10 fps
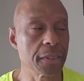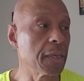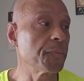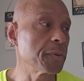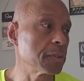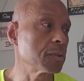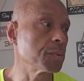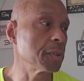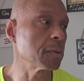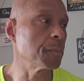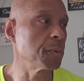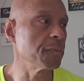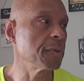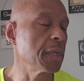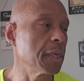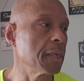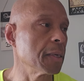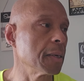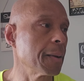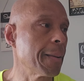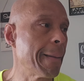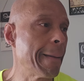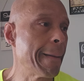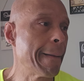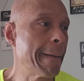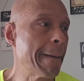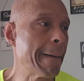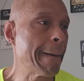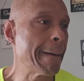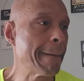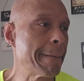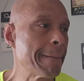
It definitely is a three star movie, and uh, uh,